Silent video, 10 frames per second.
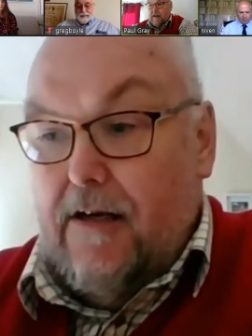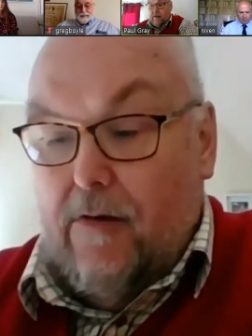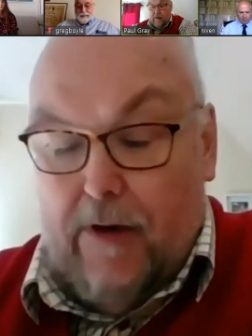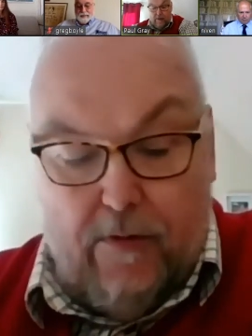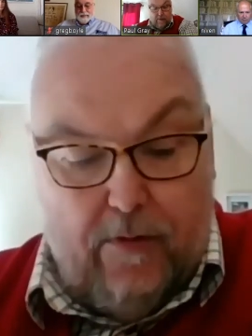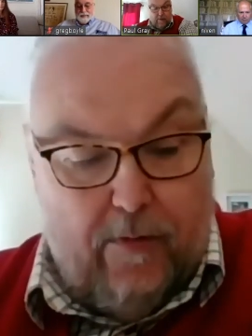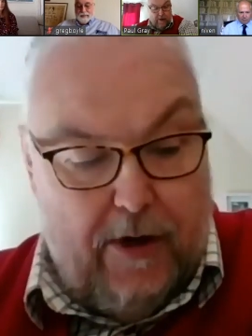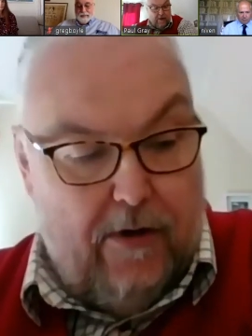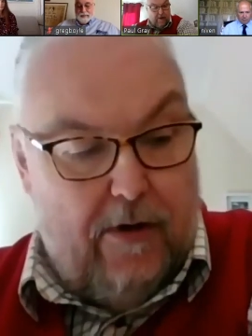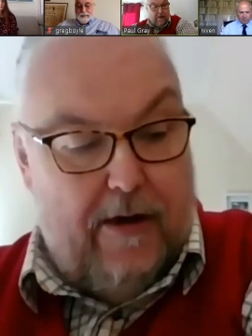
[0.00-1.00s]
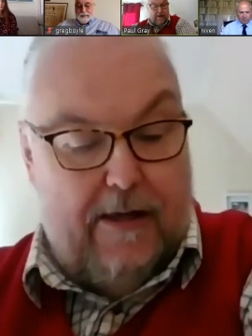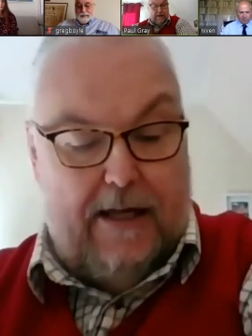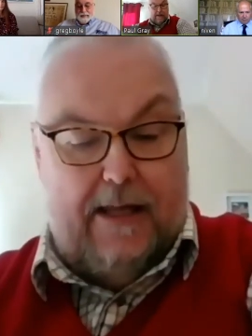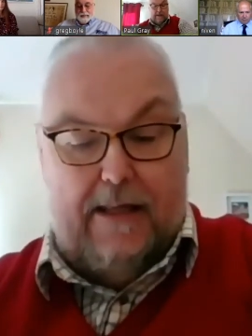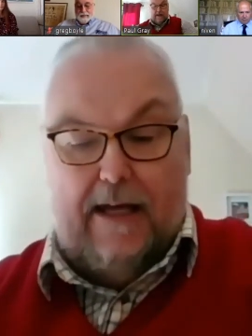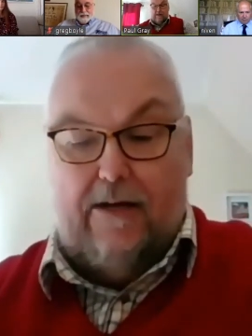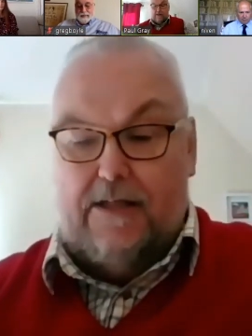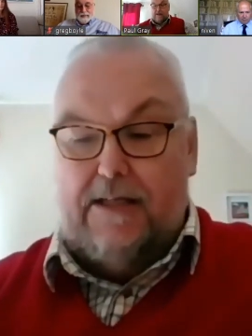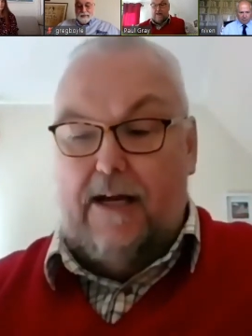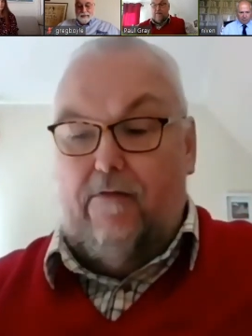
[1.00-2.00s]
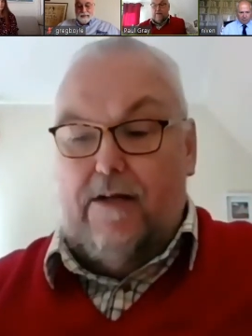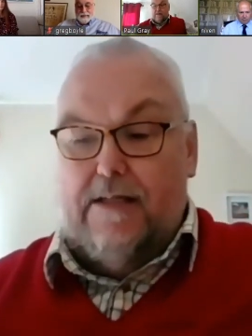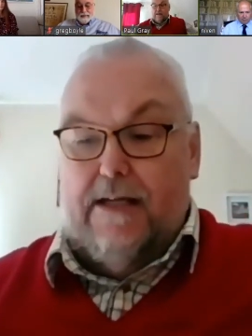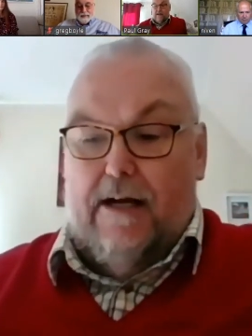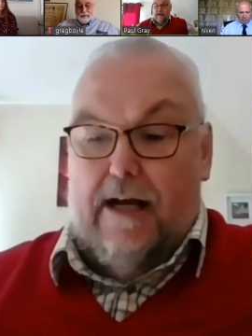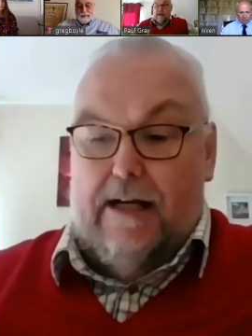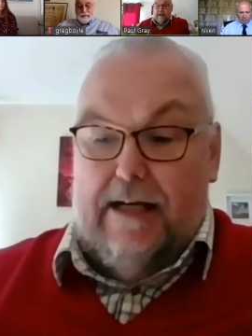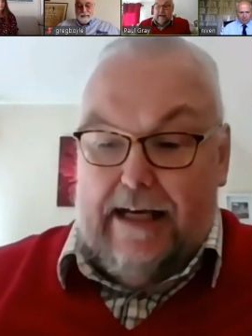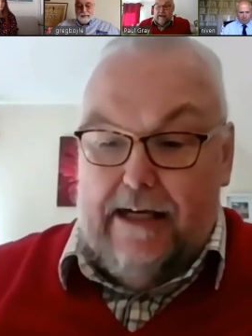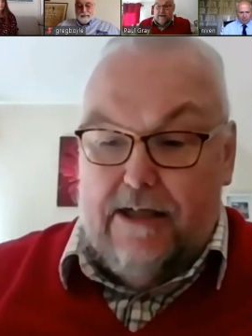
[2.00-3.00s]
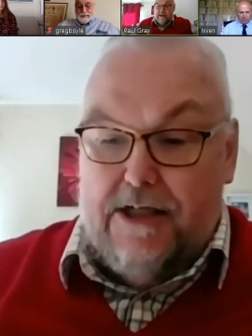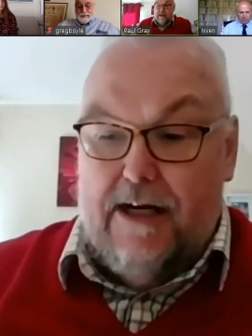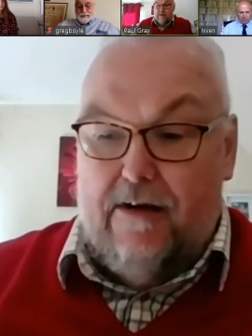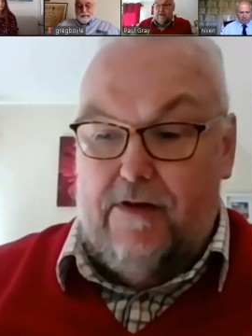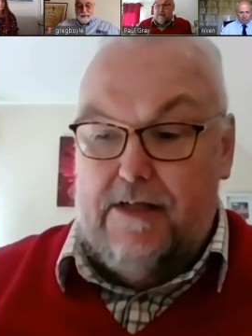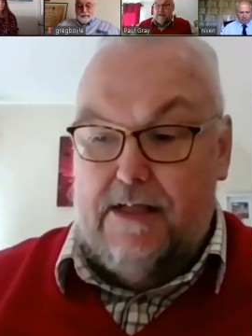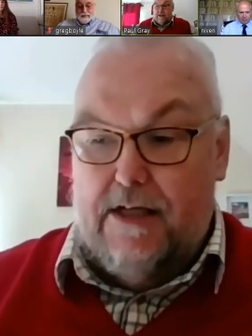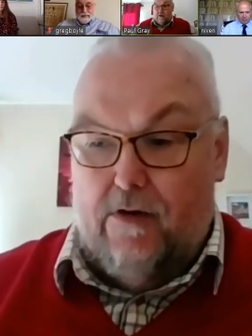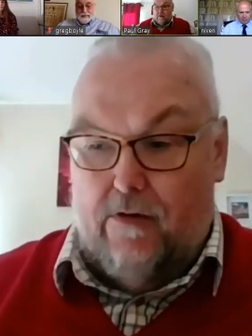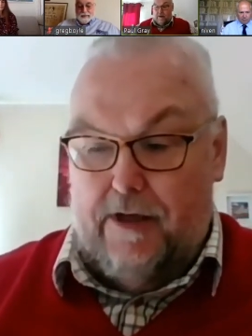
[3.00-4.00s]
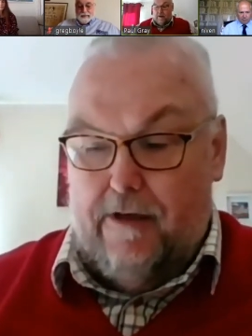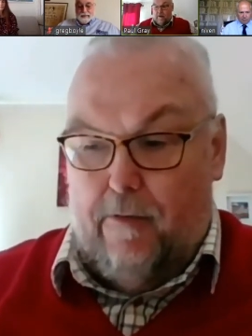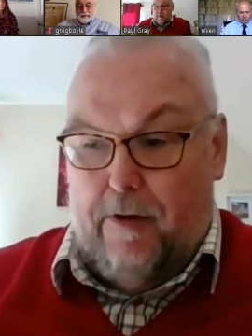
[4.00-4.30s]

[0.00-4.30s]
Well, we're not, the health service and the care services and all the other